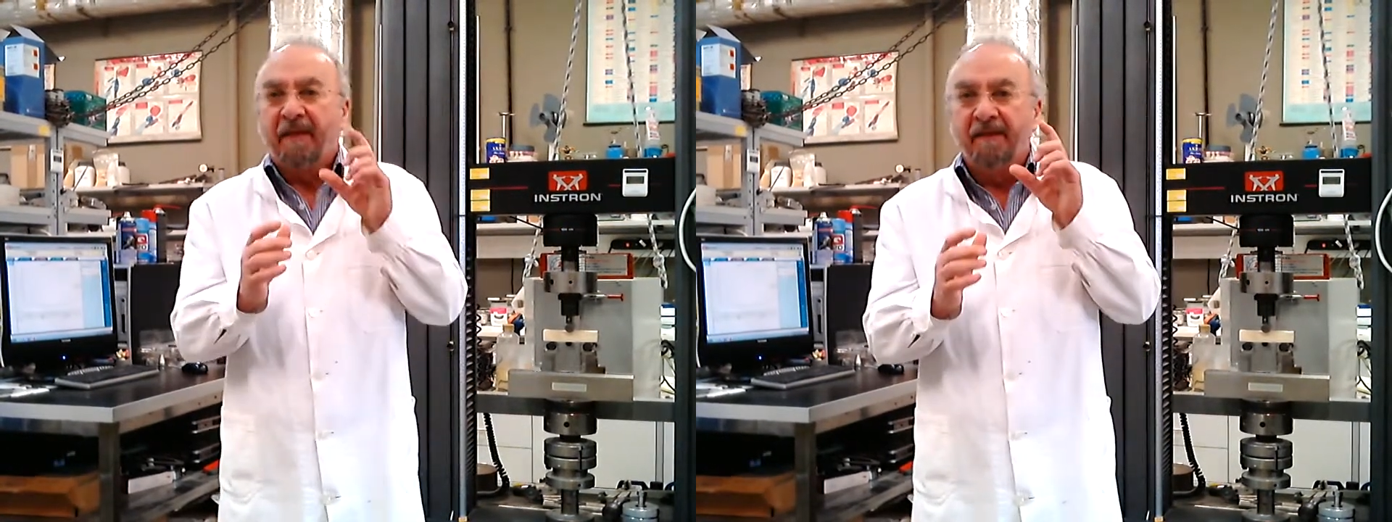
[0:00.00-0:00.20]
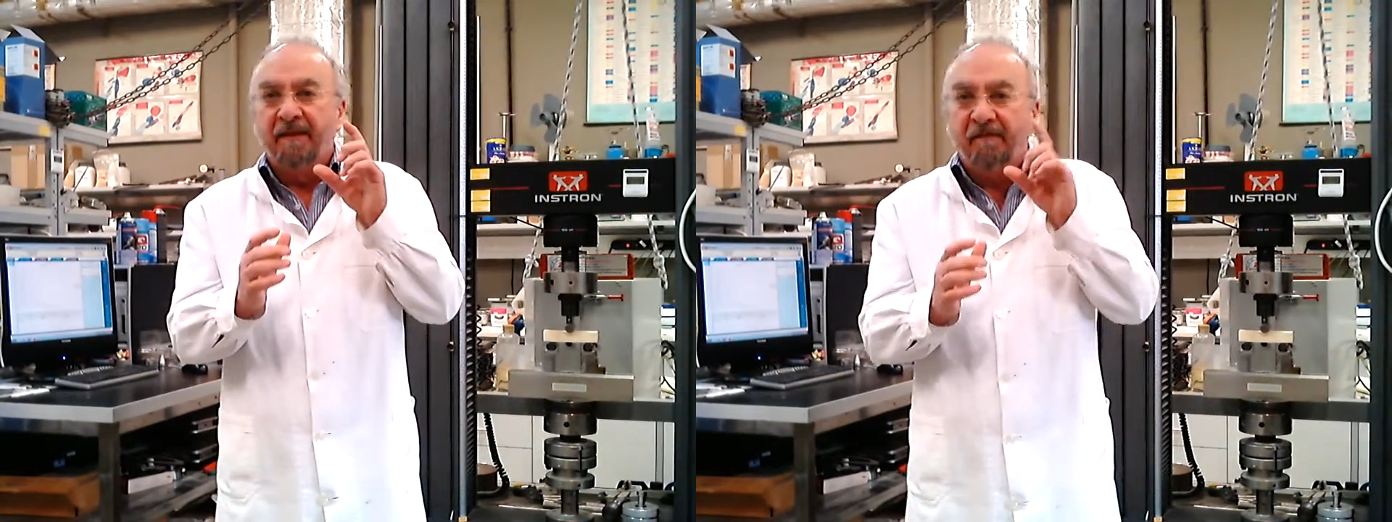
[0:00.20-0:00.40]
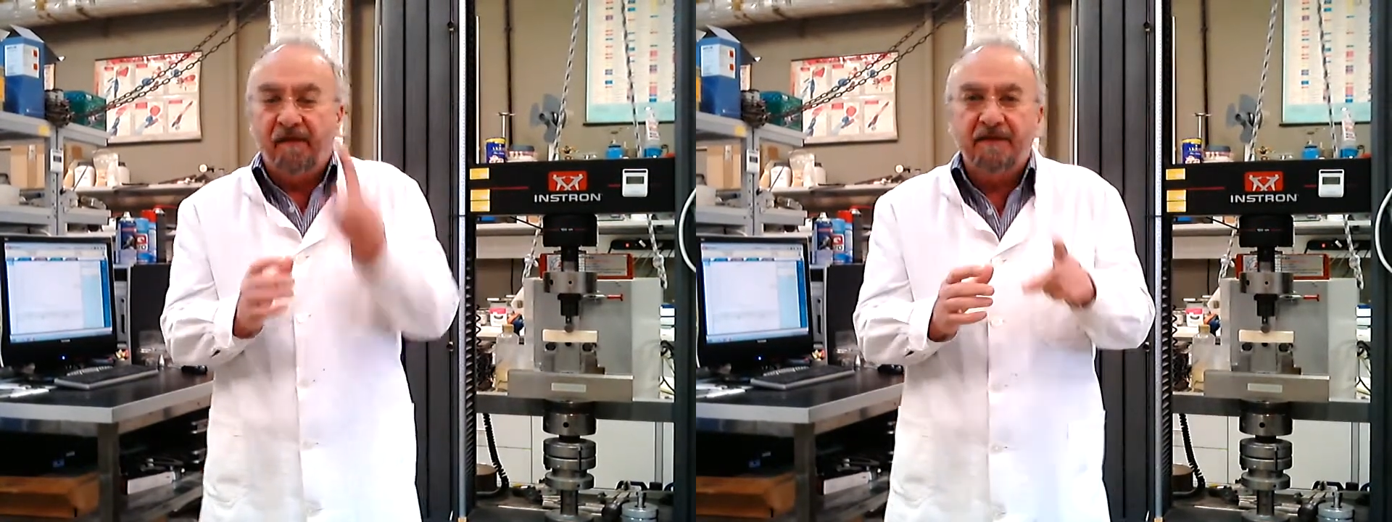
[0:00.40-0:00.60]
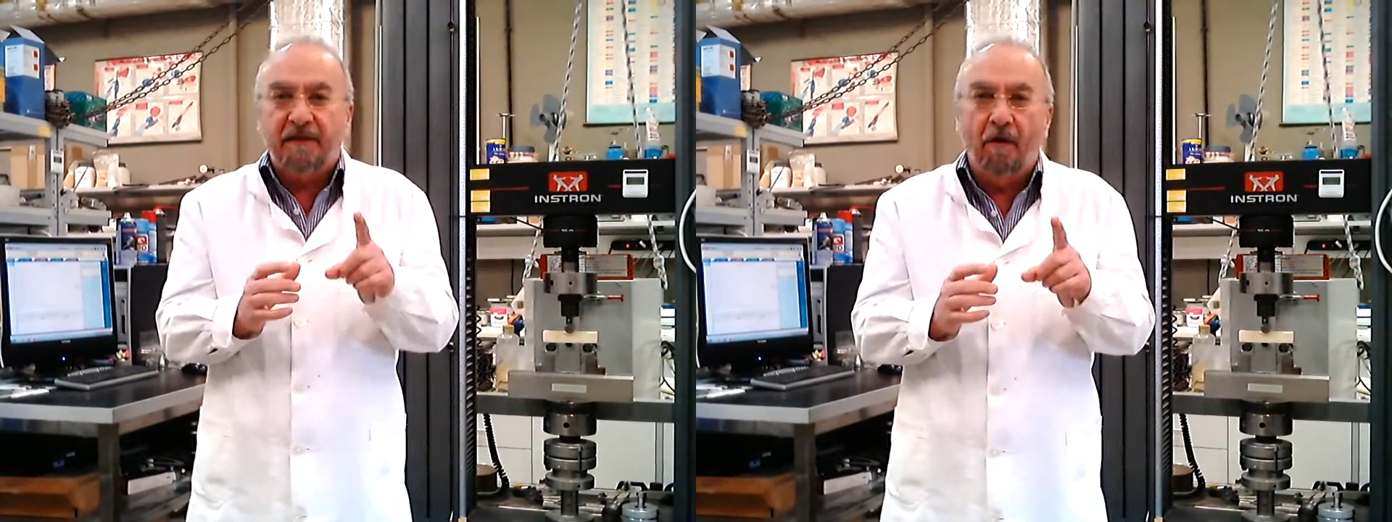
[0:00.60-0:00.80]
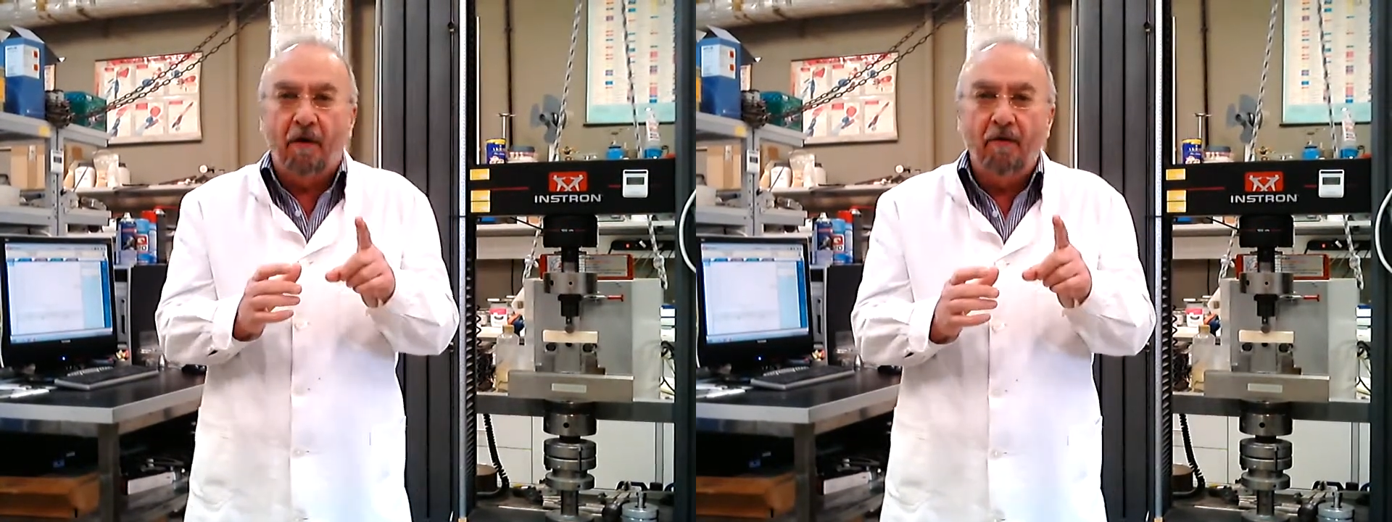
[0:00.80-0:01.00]
The first
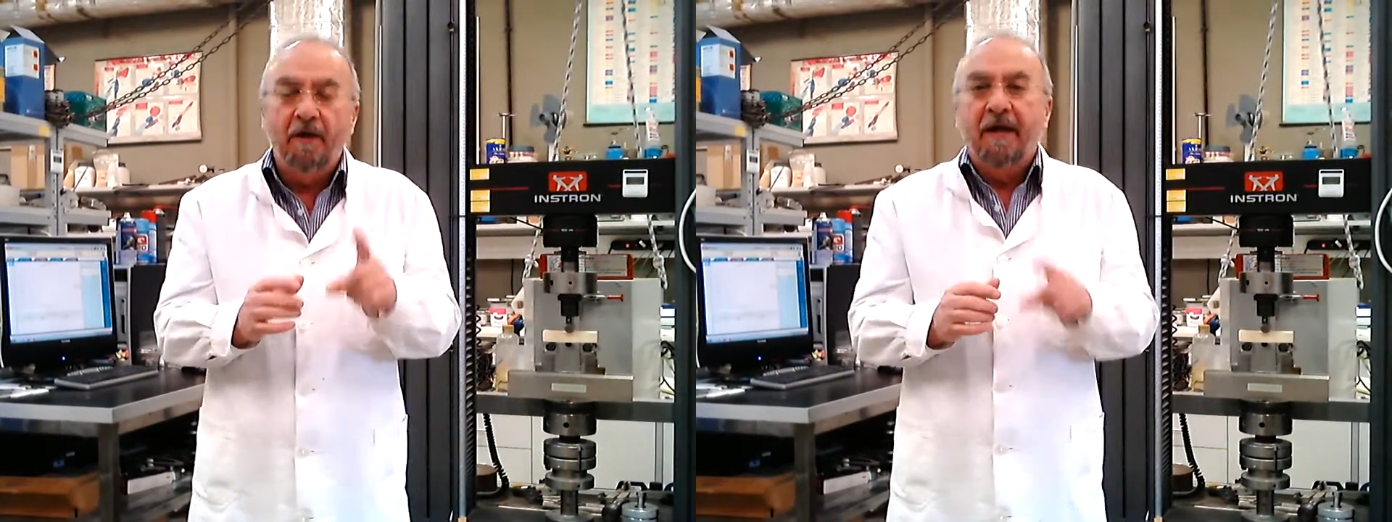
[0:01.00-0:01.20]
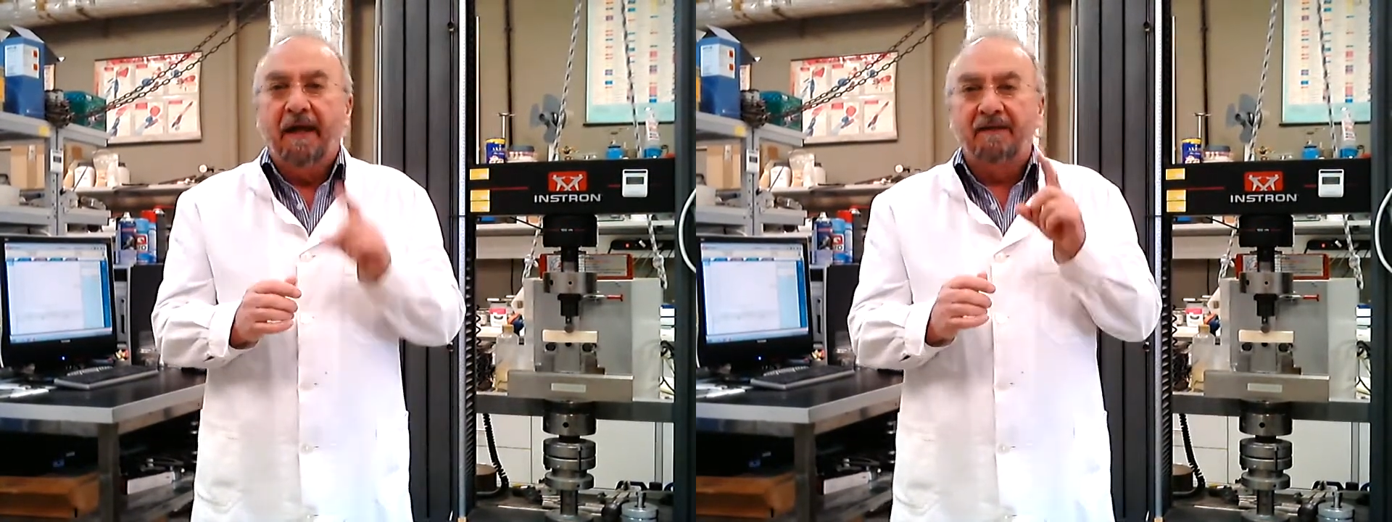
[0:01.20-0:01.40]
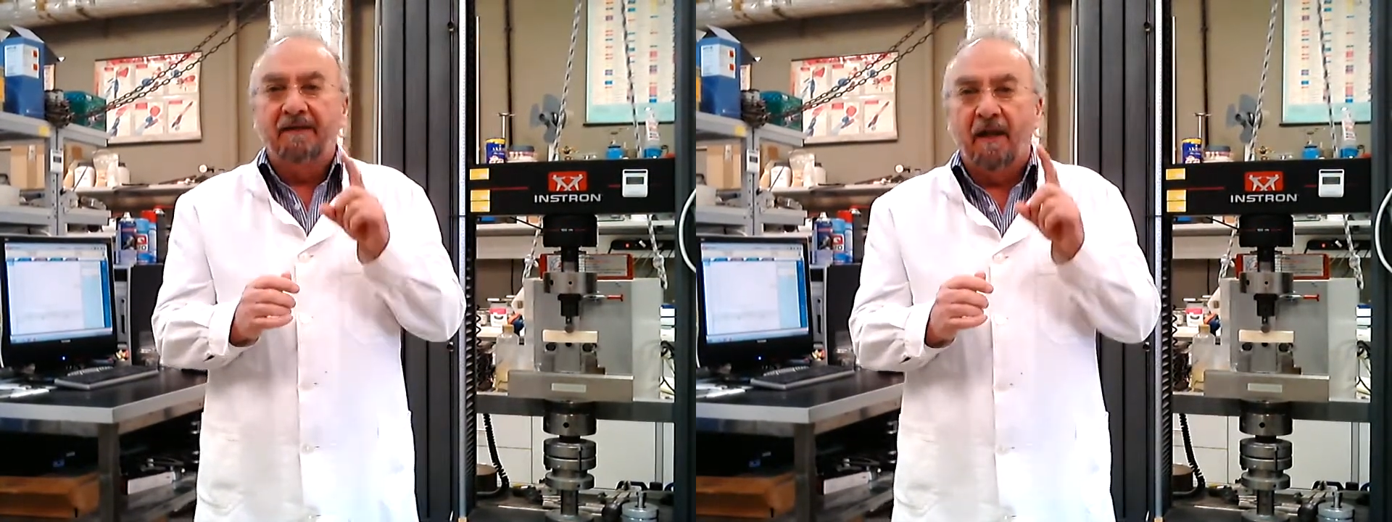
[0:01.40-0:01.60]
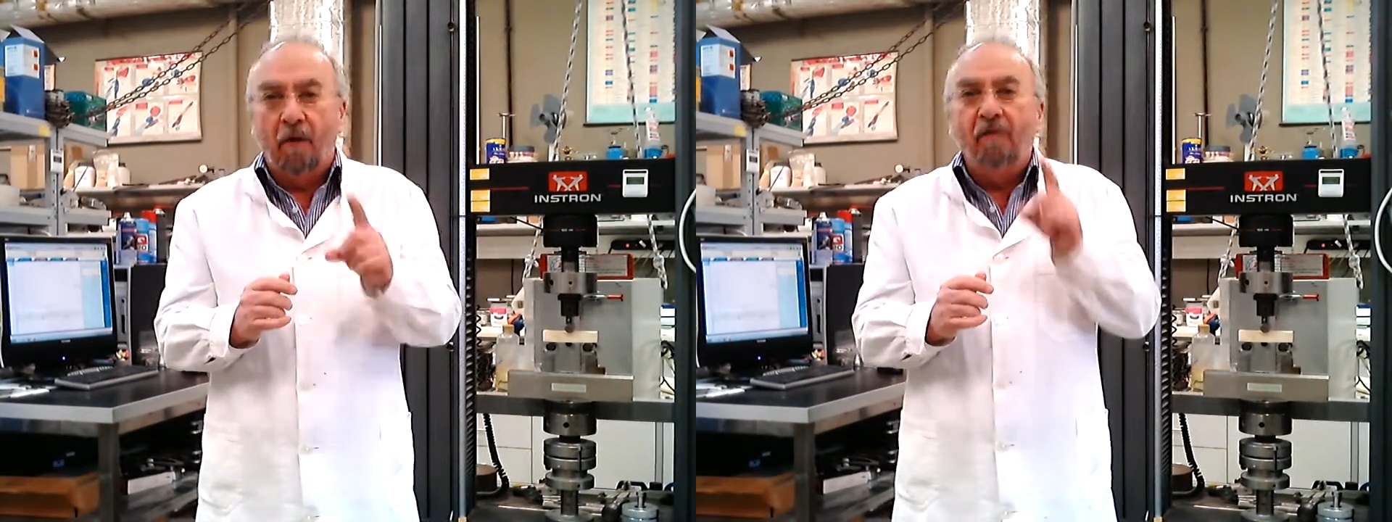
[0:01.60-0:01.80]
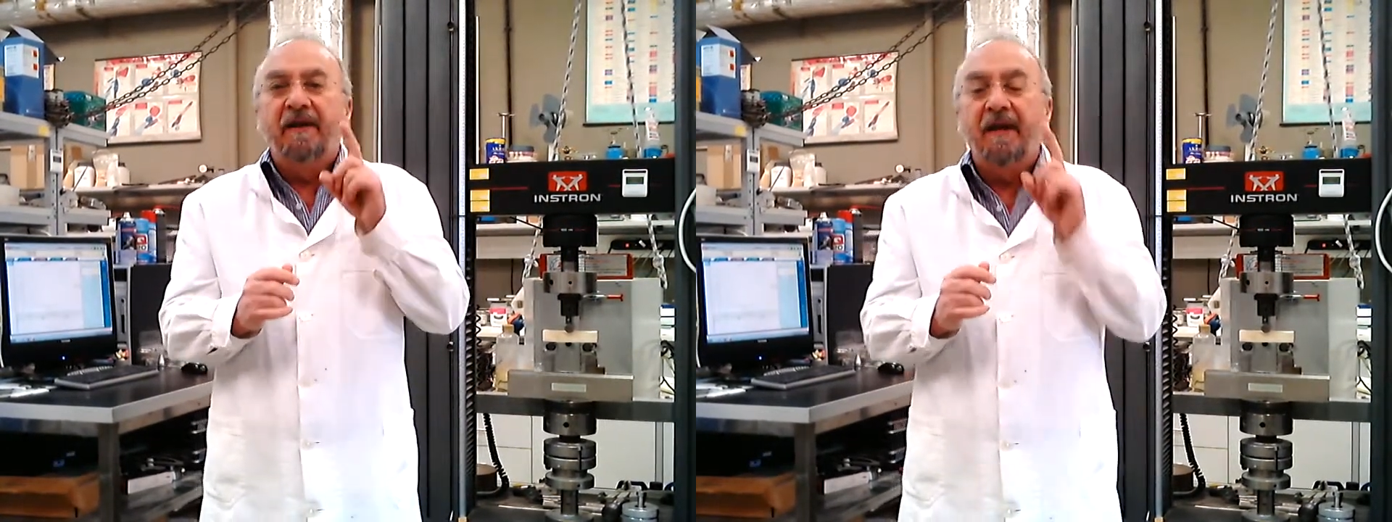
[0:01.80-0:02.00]
law is the
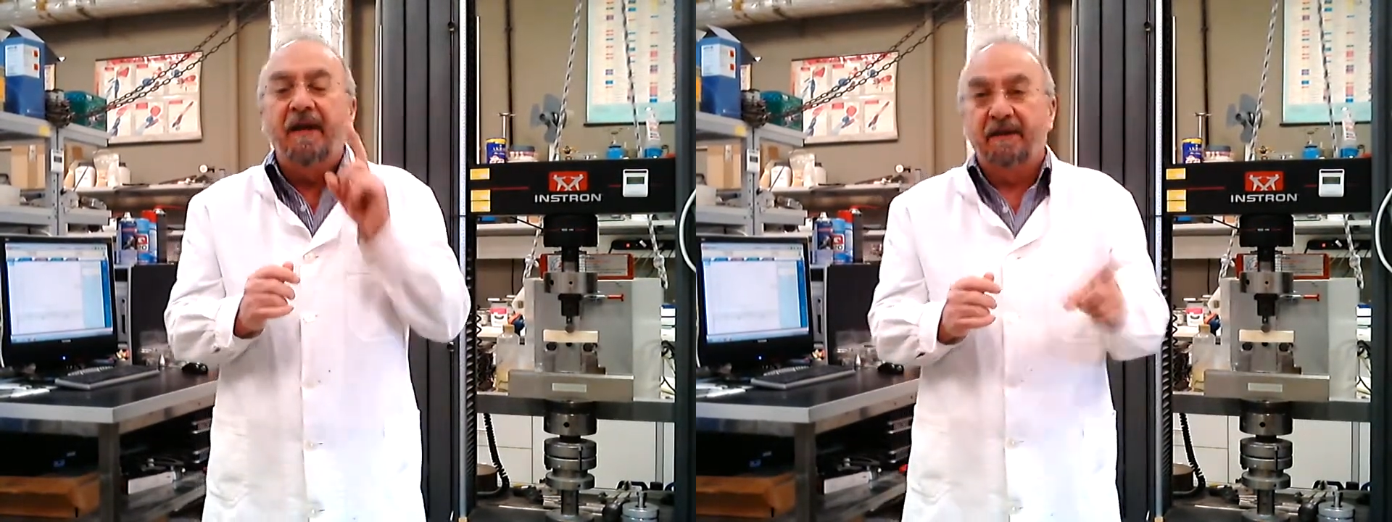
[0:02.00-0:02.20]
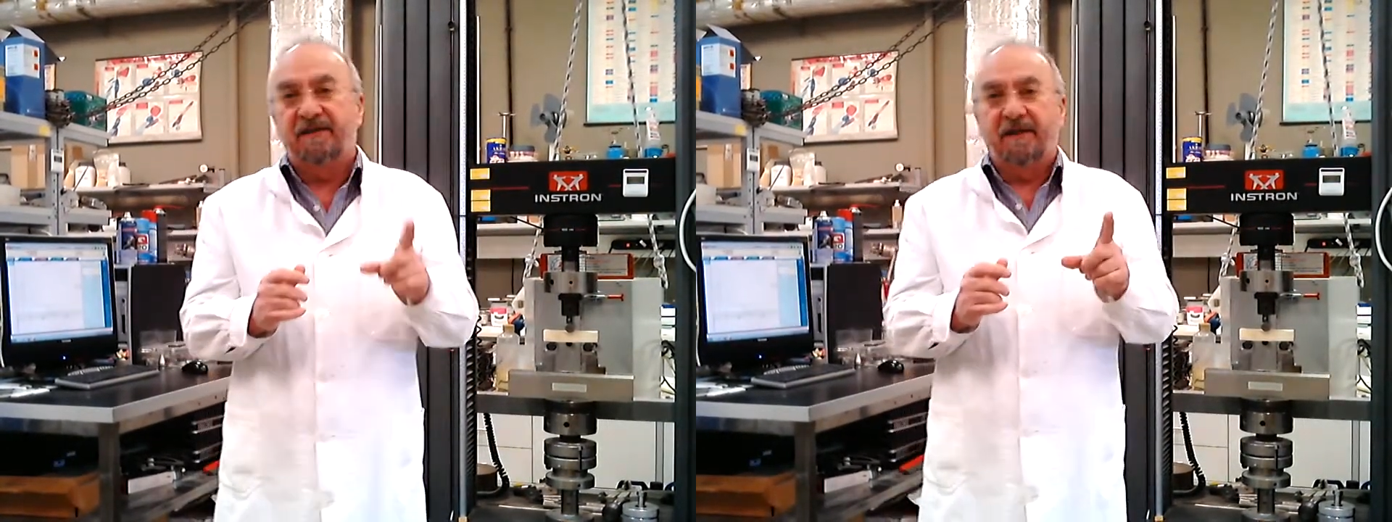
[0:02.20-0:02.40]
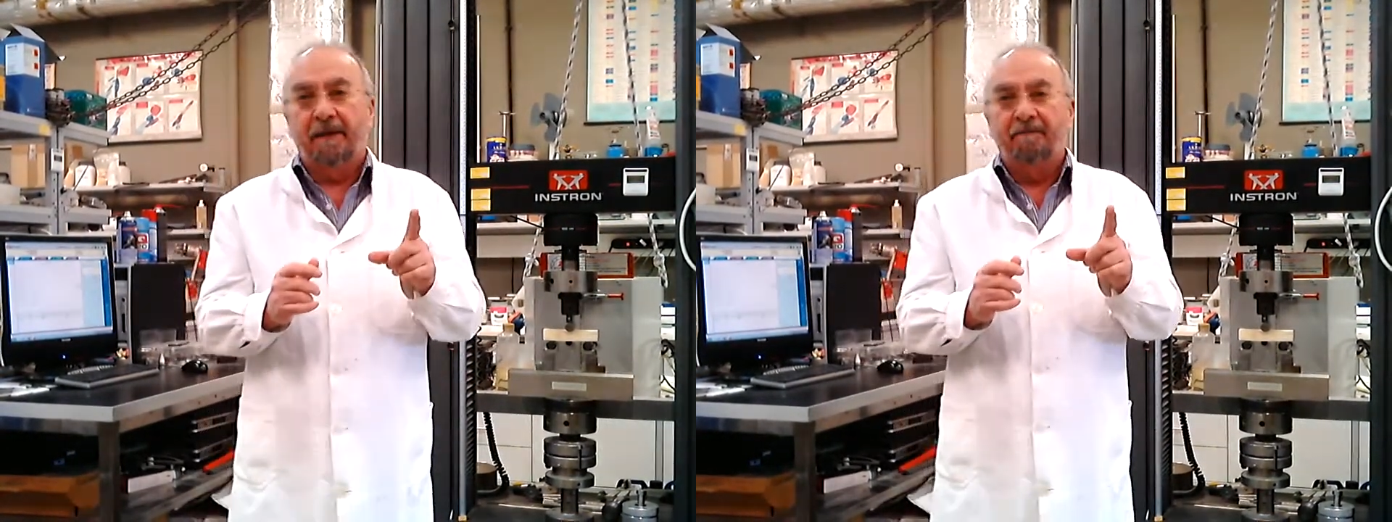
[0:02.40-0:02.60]
law of inertia.